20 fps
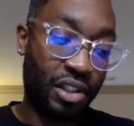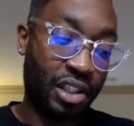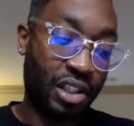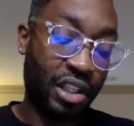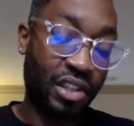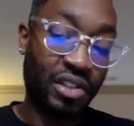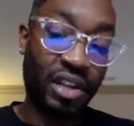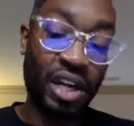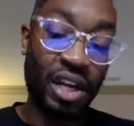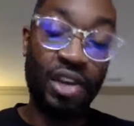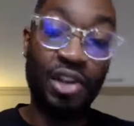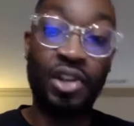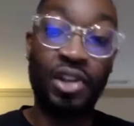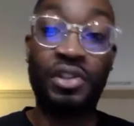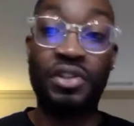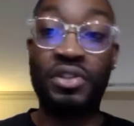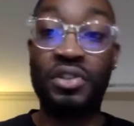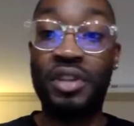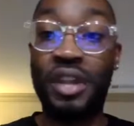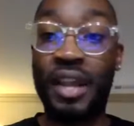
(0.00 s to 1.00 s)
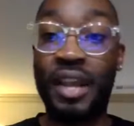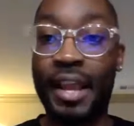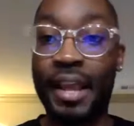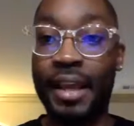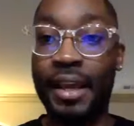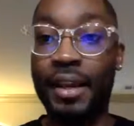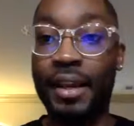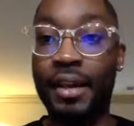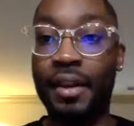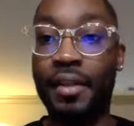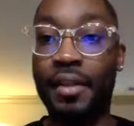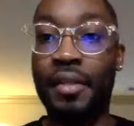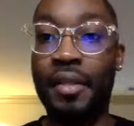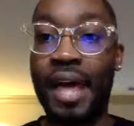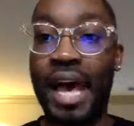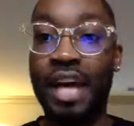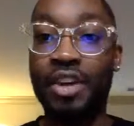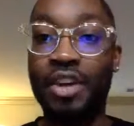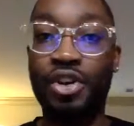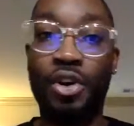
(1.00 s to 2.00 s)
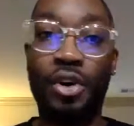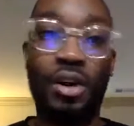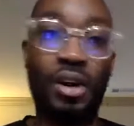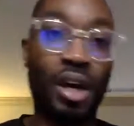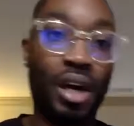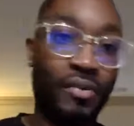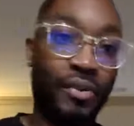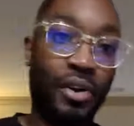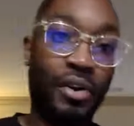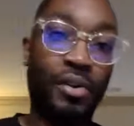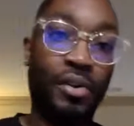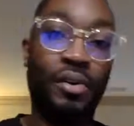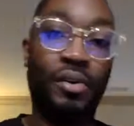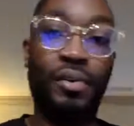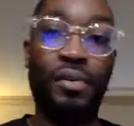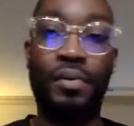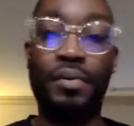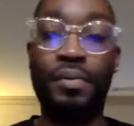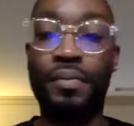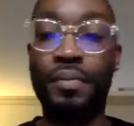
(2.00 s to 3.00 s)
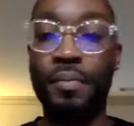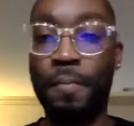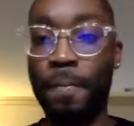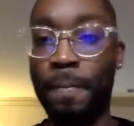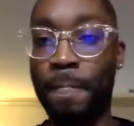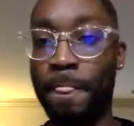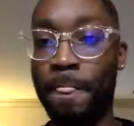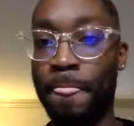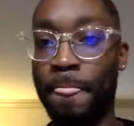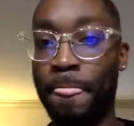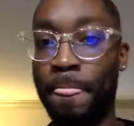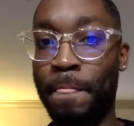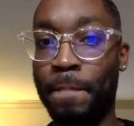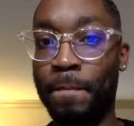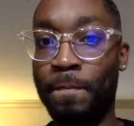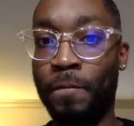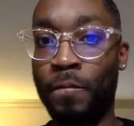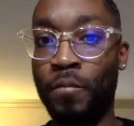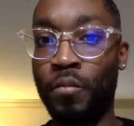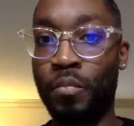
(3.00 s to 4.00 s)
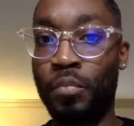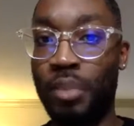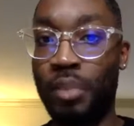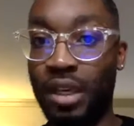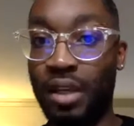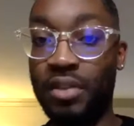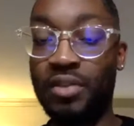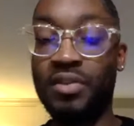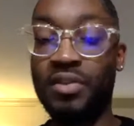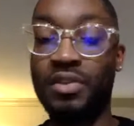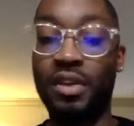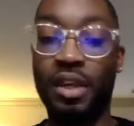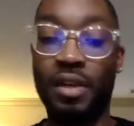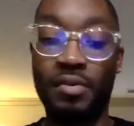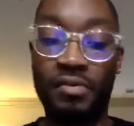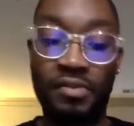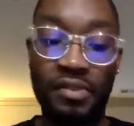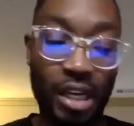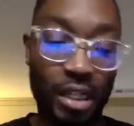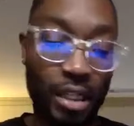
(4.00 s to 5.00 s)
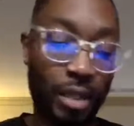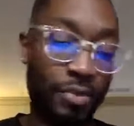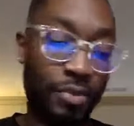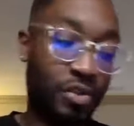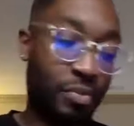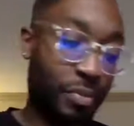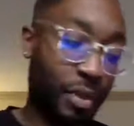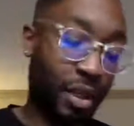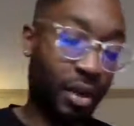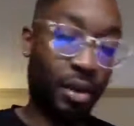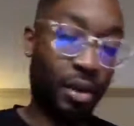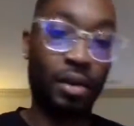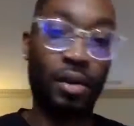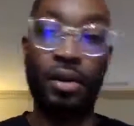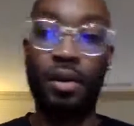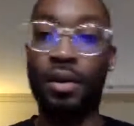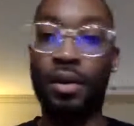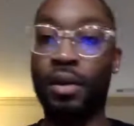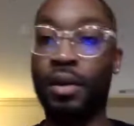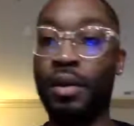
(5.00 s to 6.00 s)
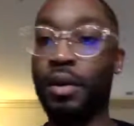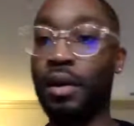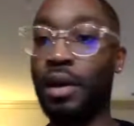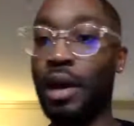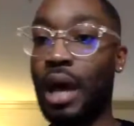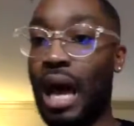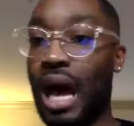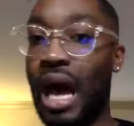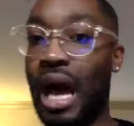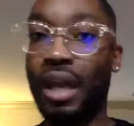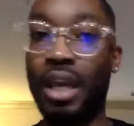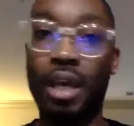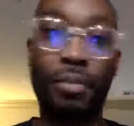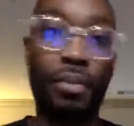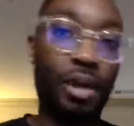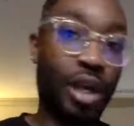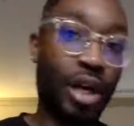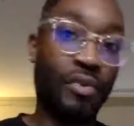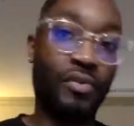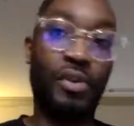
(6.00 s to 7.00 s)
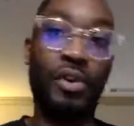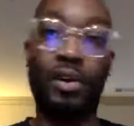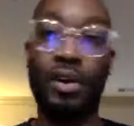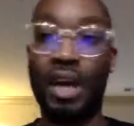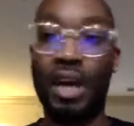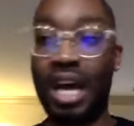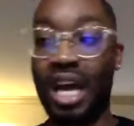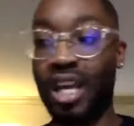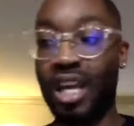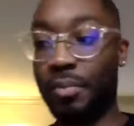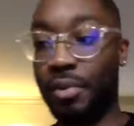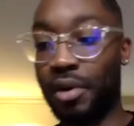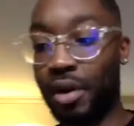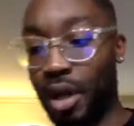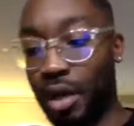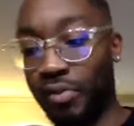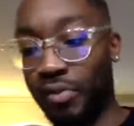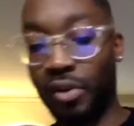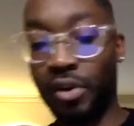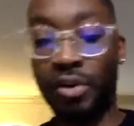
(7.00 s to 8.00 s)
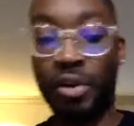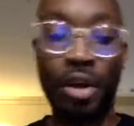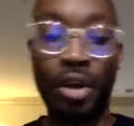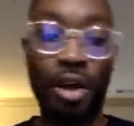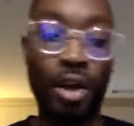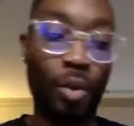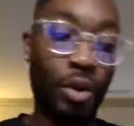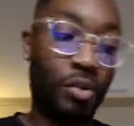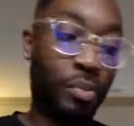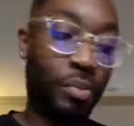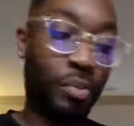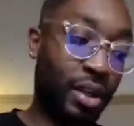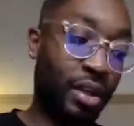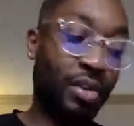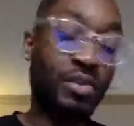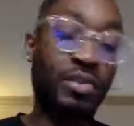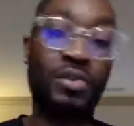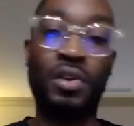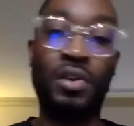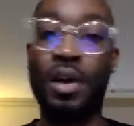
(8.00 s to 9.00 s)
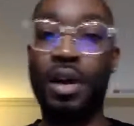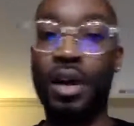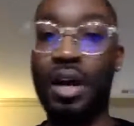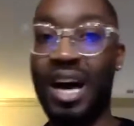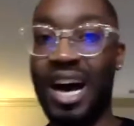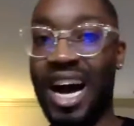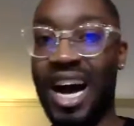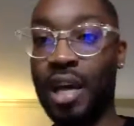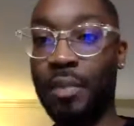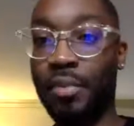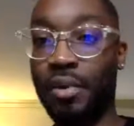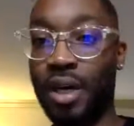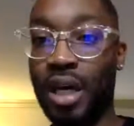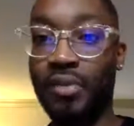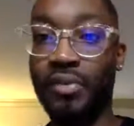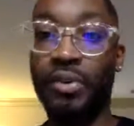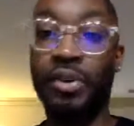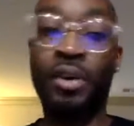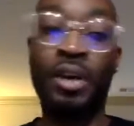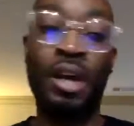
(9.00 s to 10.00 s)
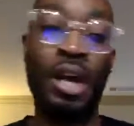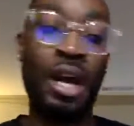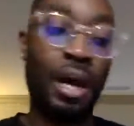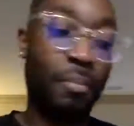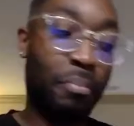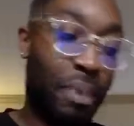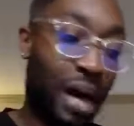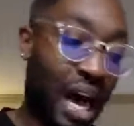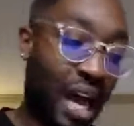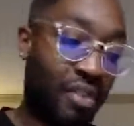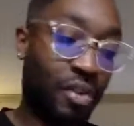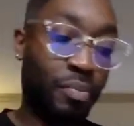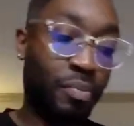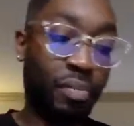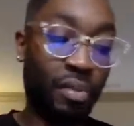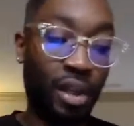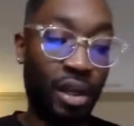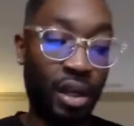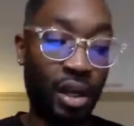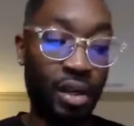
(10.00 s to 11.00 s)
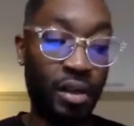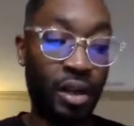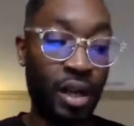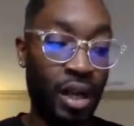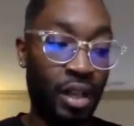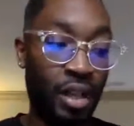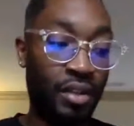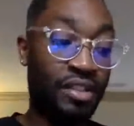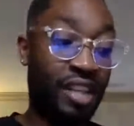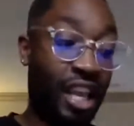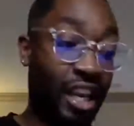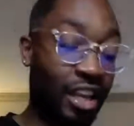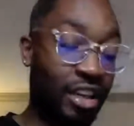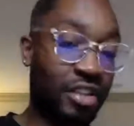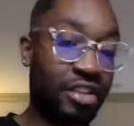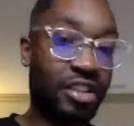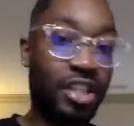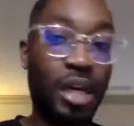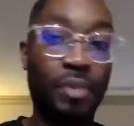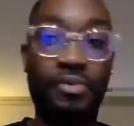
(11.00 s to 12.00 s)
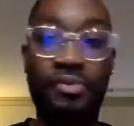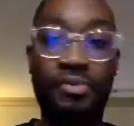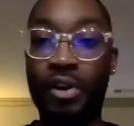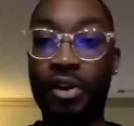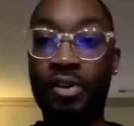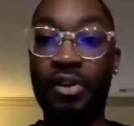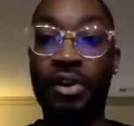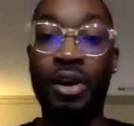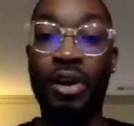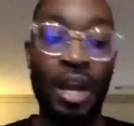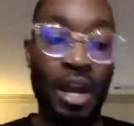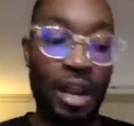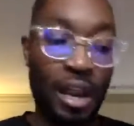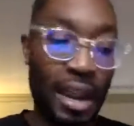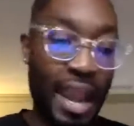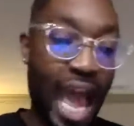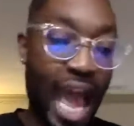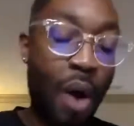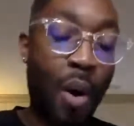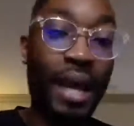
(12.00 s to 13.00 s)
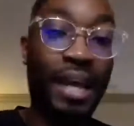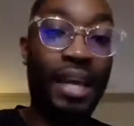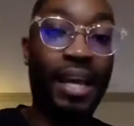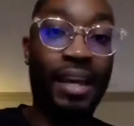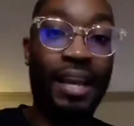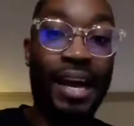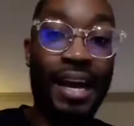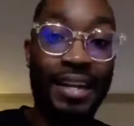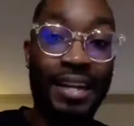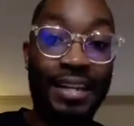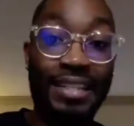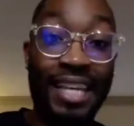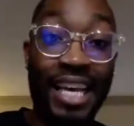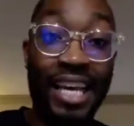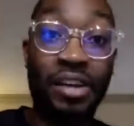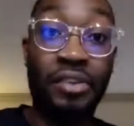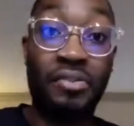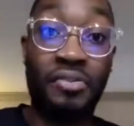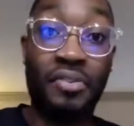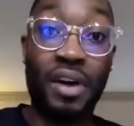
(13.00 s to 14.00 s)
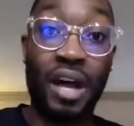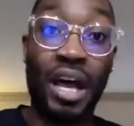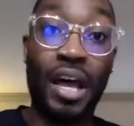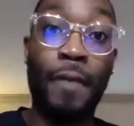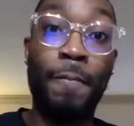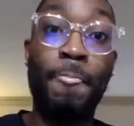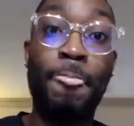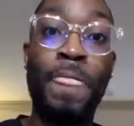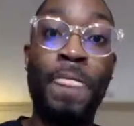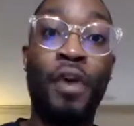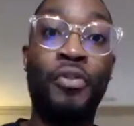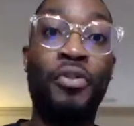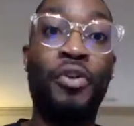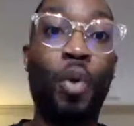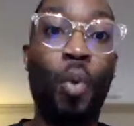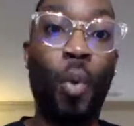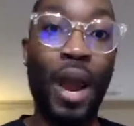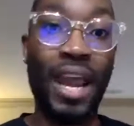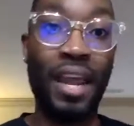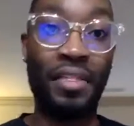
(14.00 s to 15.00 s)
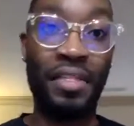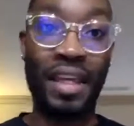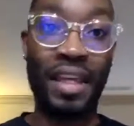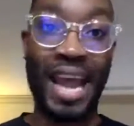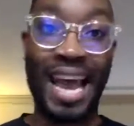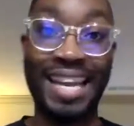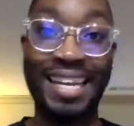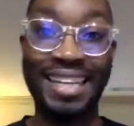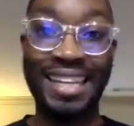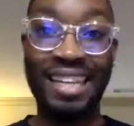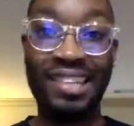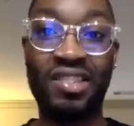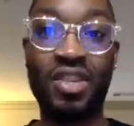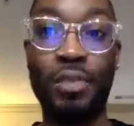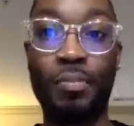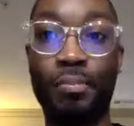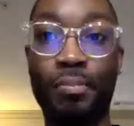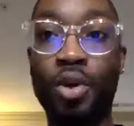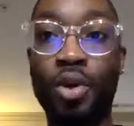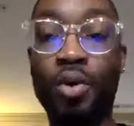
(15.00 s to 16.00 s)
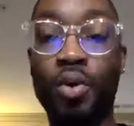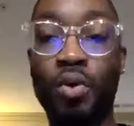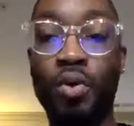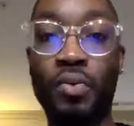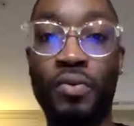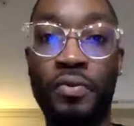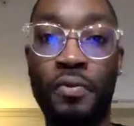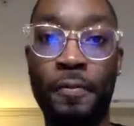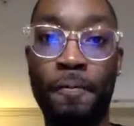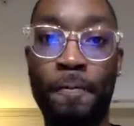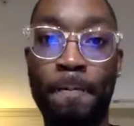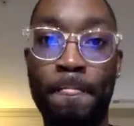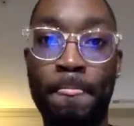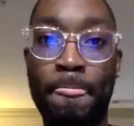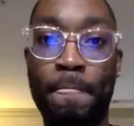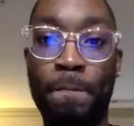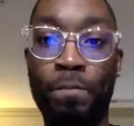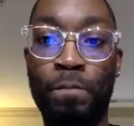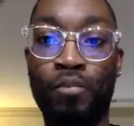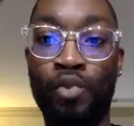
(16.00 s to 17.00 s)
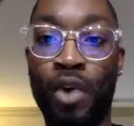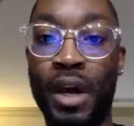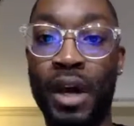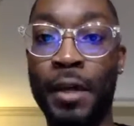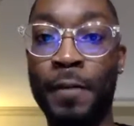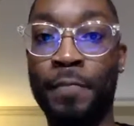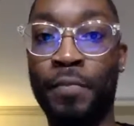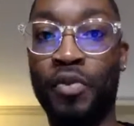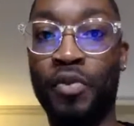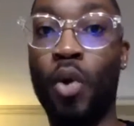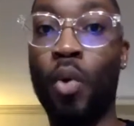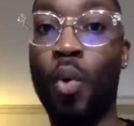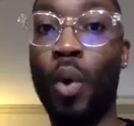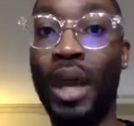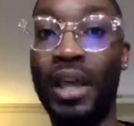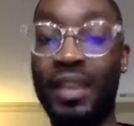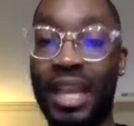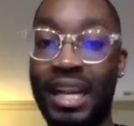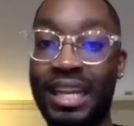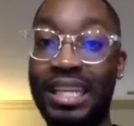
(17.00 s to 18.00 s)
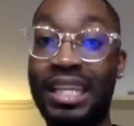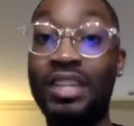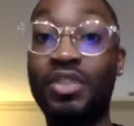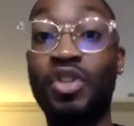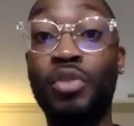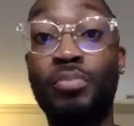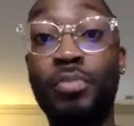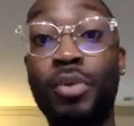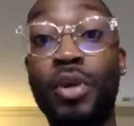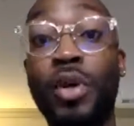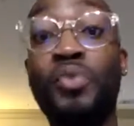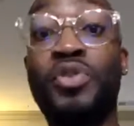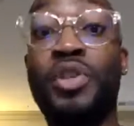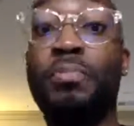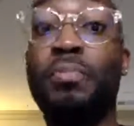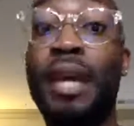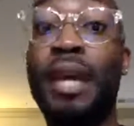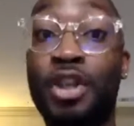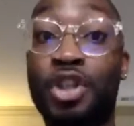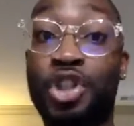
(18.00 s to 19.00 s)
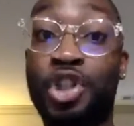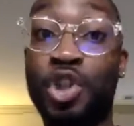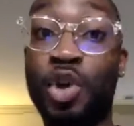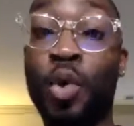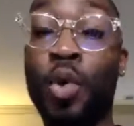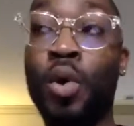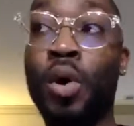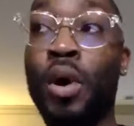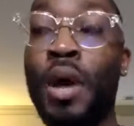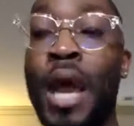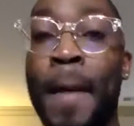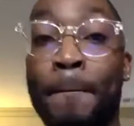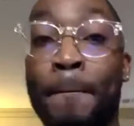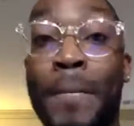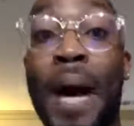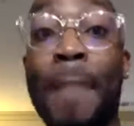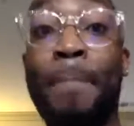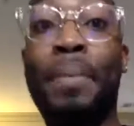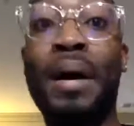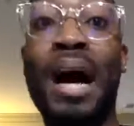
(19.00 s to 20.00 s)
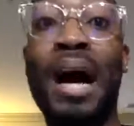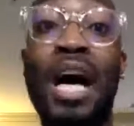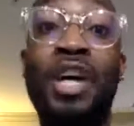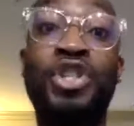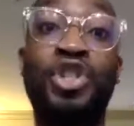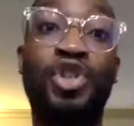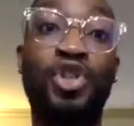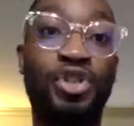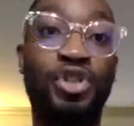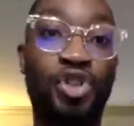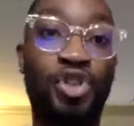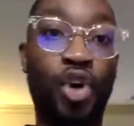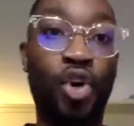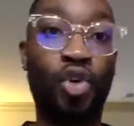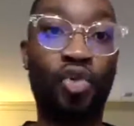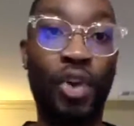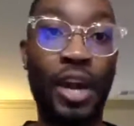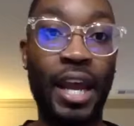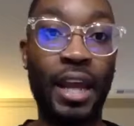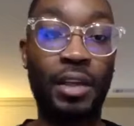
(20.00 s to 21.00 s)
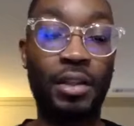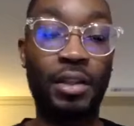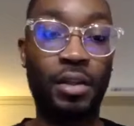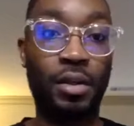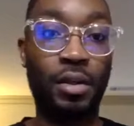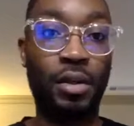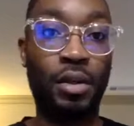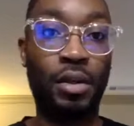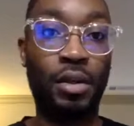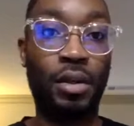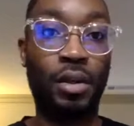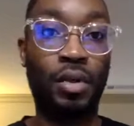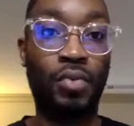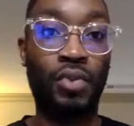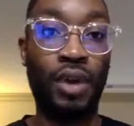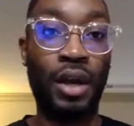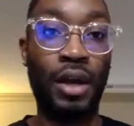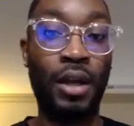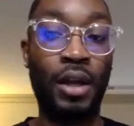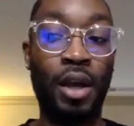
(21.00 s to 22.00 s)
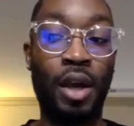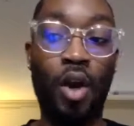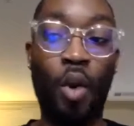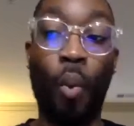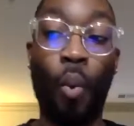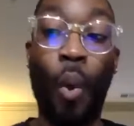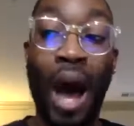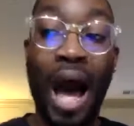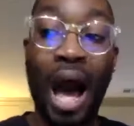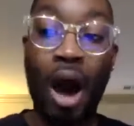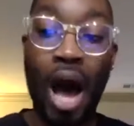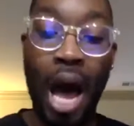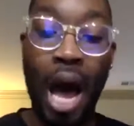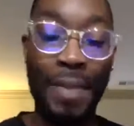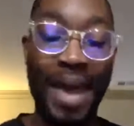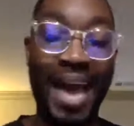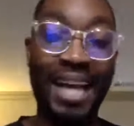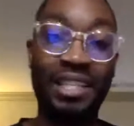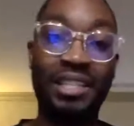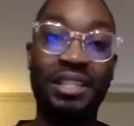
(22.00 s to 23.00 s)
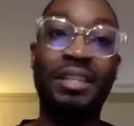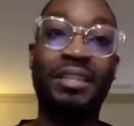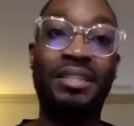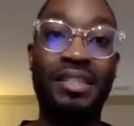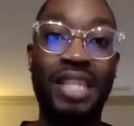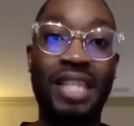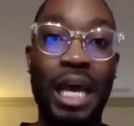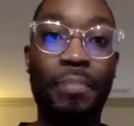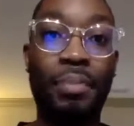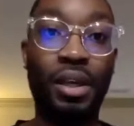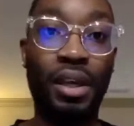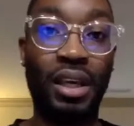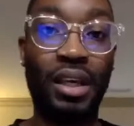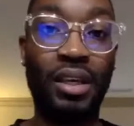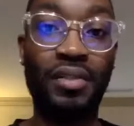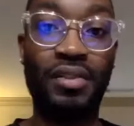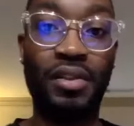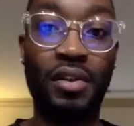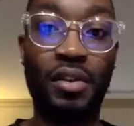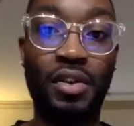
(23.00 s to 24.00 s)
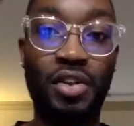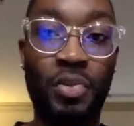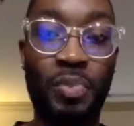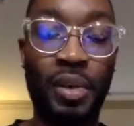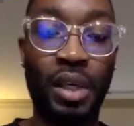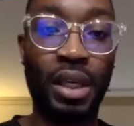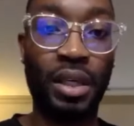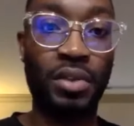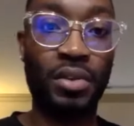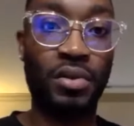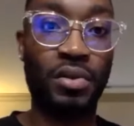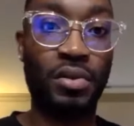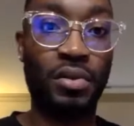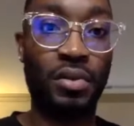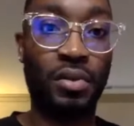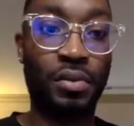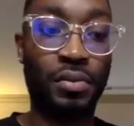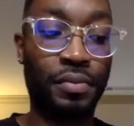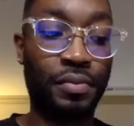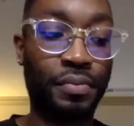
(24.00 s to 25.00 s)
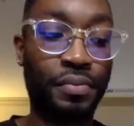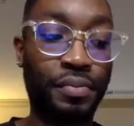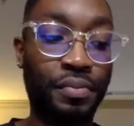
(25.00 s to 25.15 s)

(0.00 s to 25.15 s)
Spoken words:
But just understand that you're covered. Peace envelops me. I am covered. I am covered with peace. I am covered by the blood. Take it a step further. Now I can identify the way that I need to move, right? The way that I need to move to make sure my posture is correct, right? While I'm actually stepping into this peace.